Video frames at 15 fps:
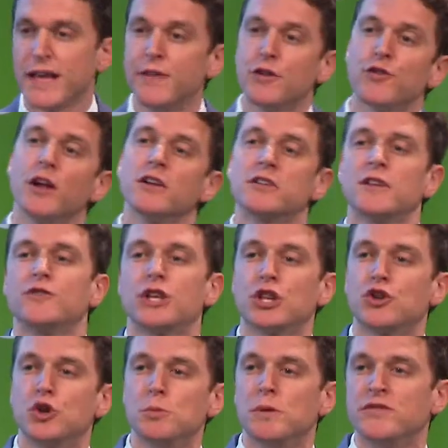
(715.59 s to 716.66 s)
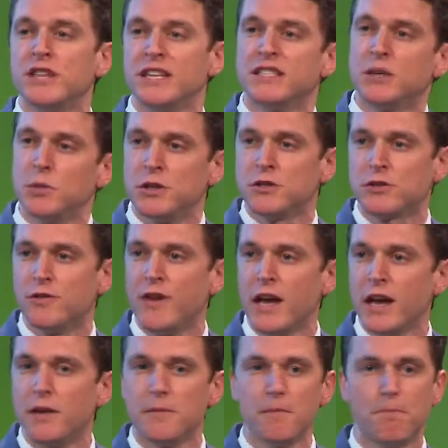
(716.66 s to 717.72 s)
even relative to the group of teens that we
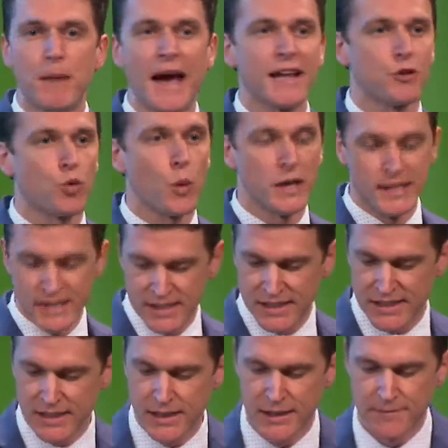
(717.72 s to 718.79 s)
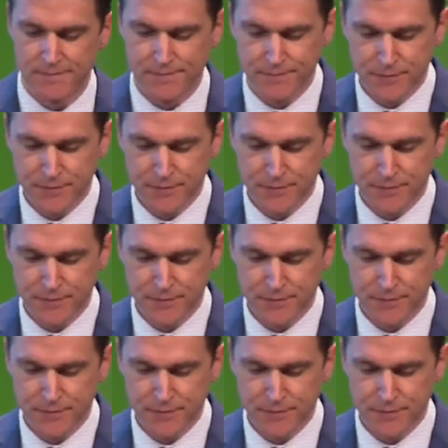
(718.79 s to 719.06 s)
surveyed back in twenty sixteen.